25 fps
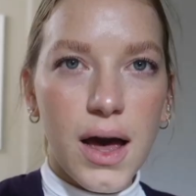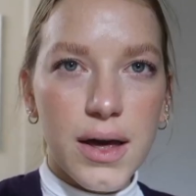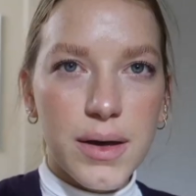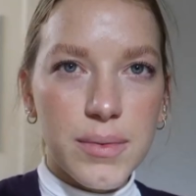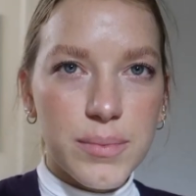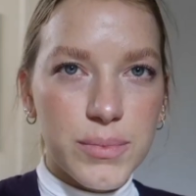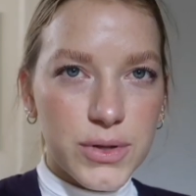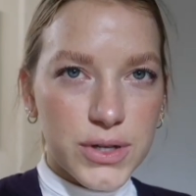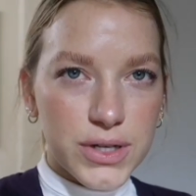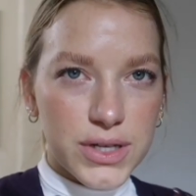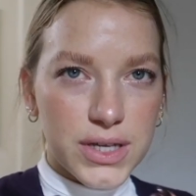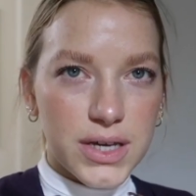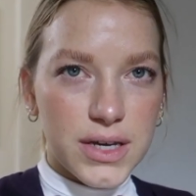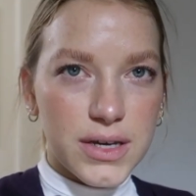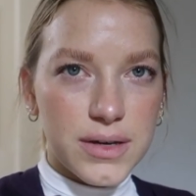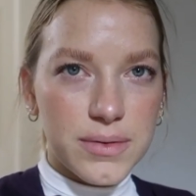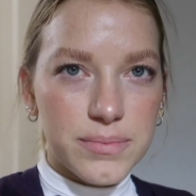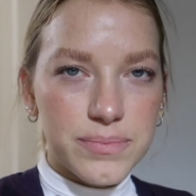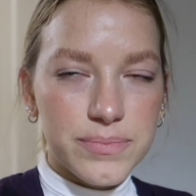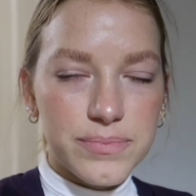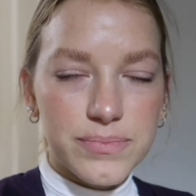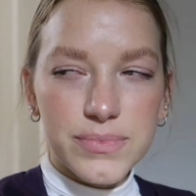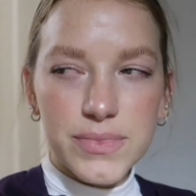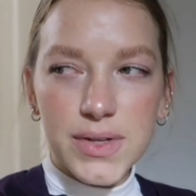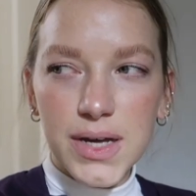I'm looking
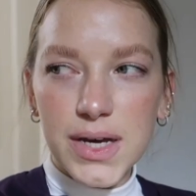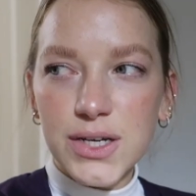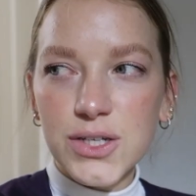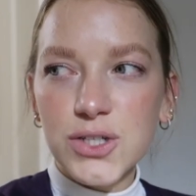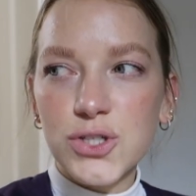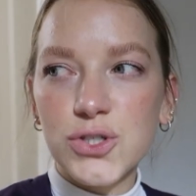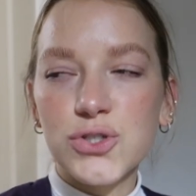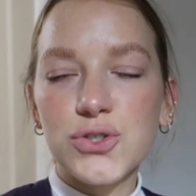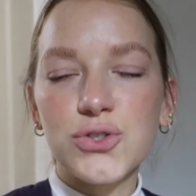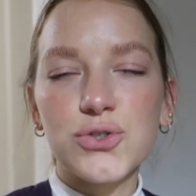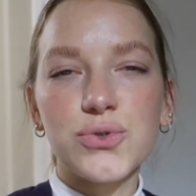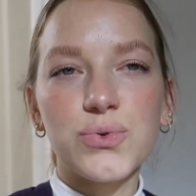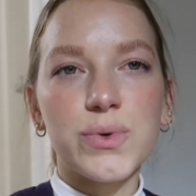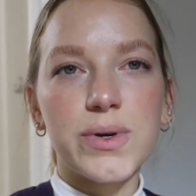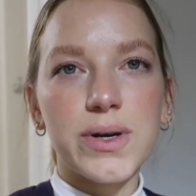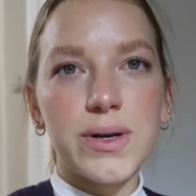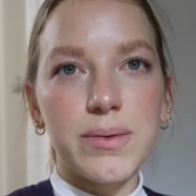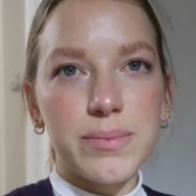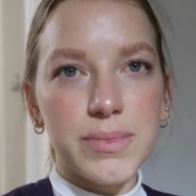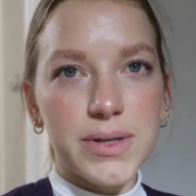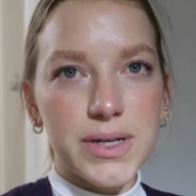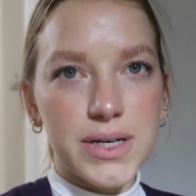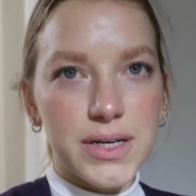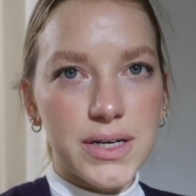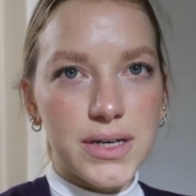
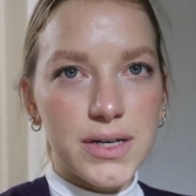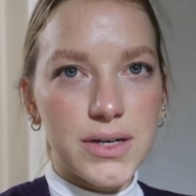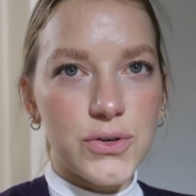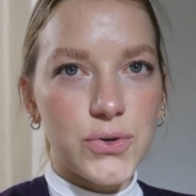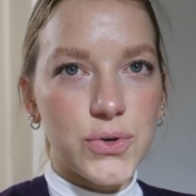extremely